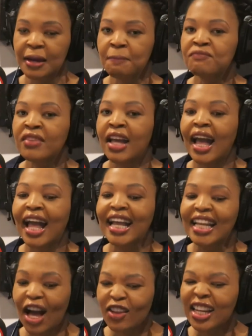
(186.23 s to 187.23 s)

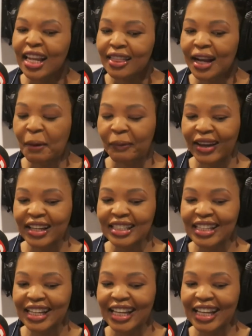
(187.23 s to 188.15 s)
And now that I think about it,